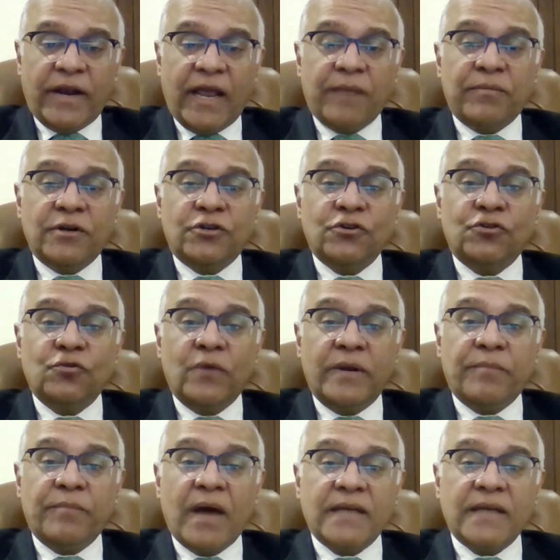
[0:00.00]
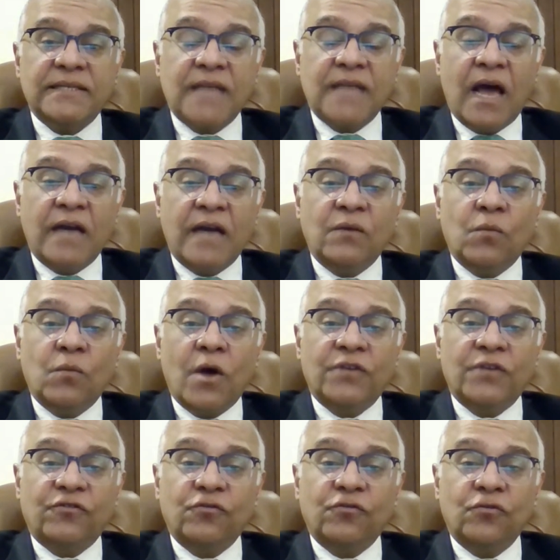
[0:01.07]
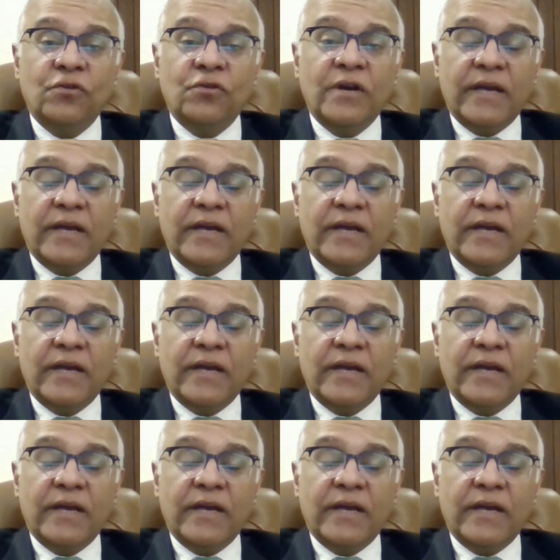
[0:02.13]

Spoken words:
able to do in Pakistan was to